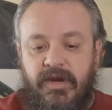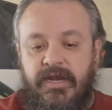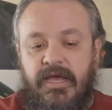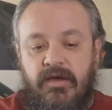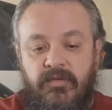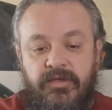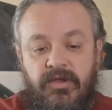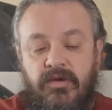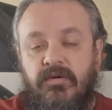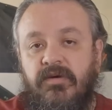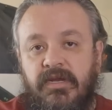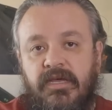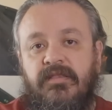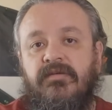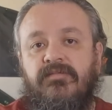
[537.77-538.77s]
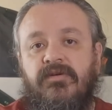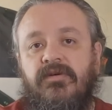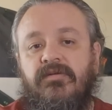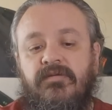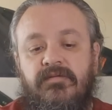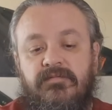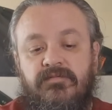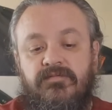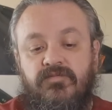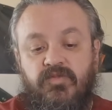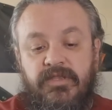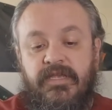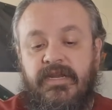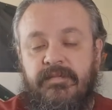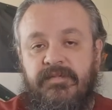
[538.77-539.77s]
right now, when you're going down the road
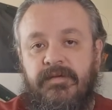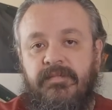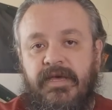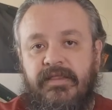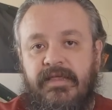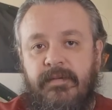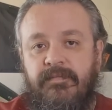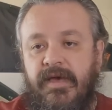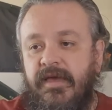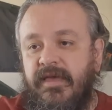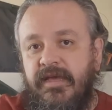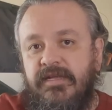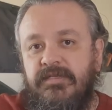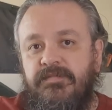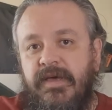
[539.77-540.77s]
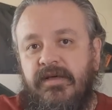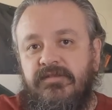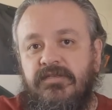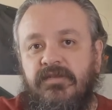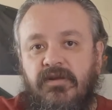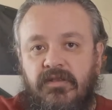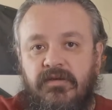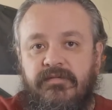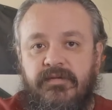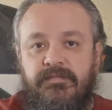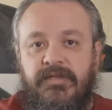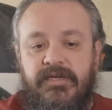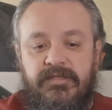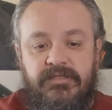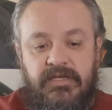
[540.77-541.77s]
with an empty bed, that back end's bouncing all over the
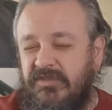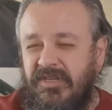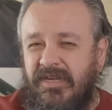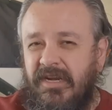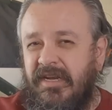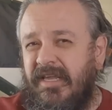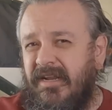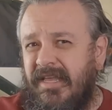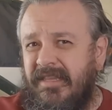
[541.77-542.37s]
place. You're gonna need